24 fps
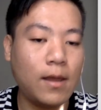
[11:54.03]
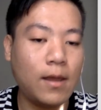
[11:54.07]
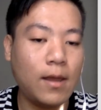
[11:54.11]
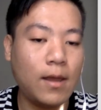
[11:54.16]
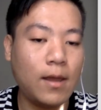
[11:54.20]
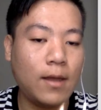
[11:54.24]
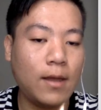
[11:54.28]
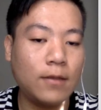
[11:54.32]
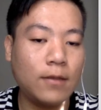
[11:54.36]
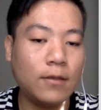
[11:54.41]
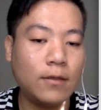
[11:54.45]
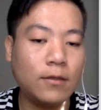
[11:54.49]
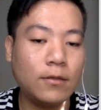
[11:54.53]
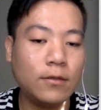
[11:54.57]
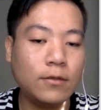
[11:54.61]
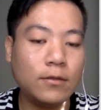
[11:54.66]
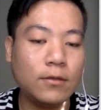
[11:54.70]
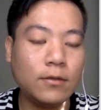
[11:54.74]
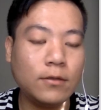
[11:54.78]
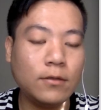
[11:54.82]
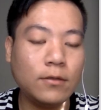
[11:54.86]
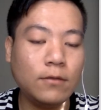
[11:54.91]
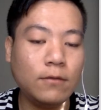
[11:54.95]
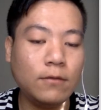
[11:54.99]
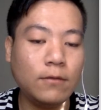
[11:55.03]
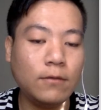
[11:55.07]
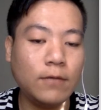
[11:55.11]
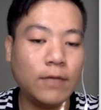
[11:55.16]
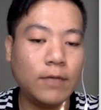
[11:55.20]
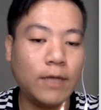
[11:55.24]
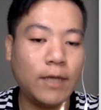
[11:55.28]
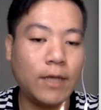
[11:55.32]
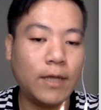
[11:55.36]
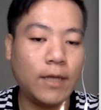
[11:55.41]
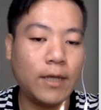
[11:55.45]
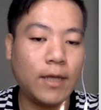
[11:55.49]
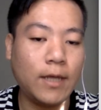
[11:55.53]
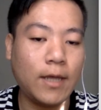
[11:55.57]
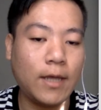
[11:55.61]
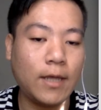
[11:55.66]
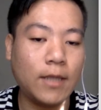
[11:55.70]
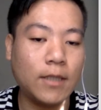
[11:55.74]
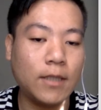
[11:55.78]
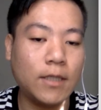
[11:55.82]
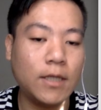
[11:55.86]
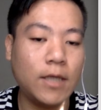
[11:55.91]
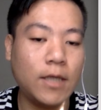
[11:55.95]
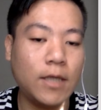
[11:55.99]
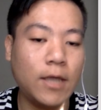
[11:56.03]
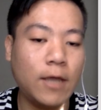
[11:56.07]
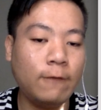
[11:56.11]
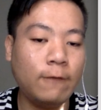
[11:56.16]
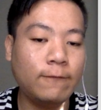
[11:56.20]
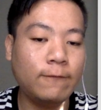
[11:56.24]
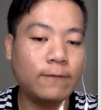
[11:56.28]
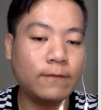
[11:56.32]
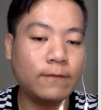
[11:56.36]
and also we can get the